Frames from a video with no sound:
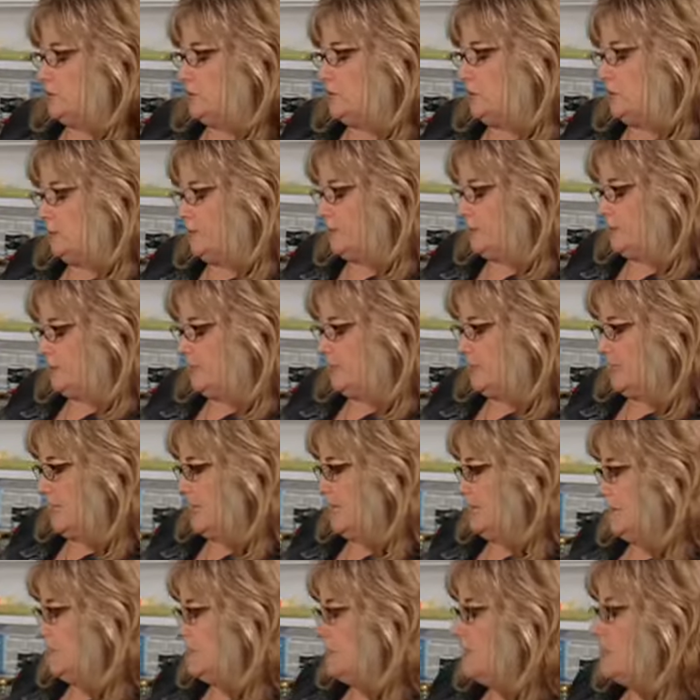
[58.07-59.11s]

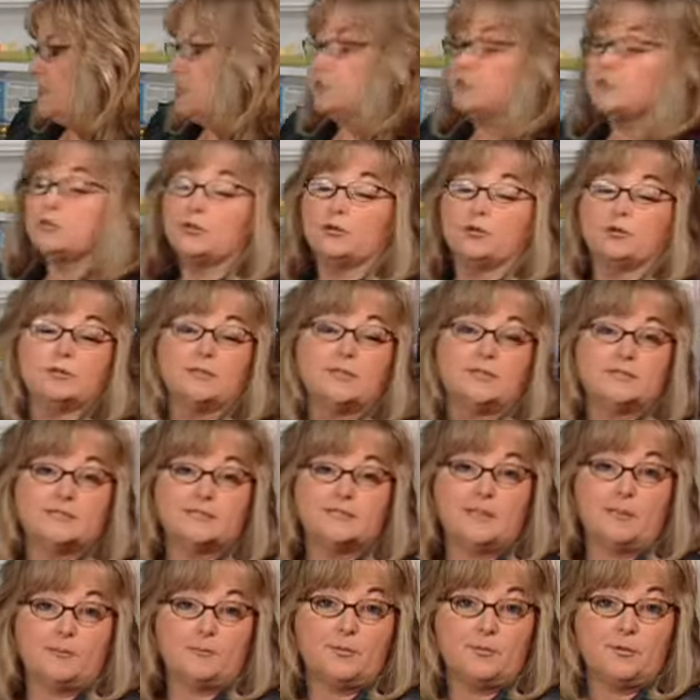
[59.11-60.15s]
2%. Certainly a
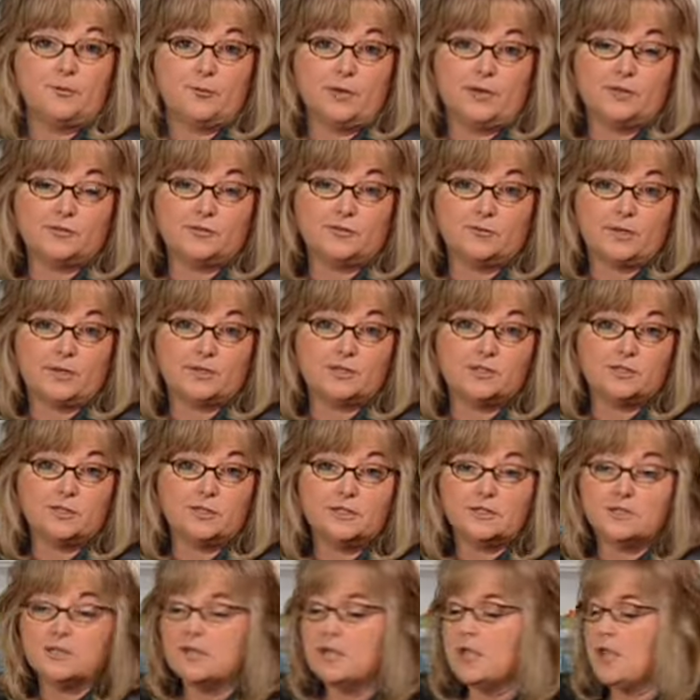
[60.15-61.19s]
step in the right direction,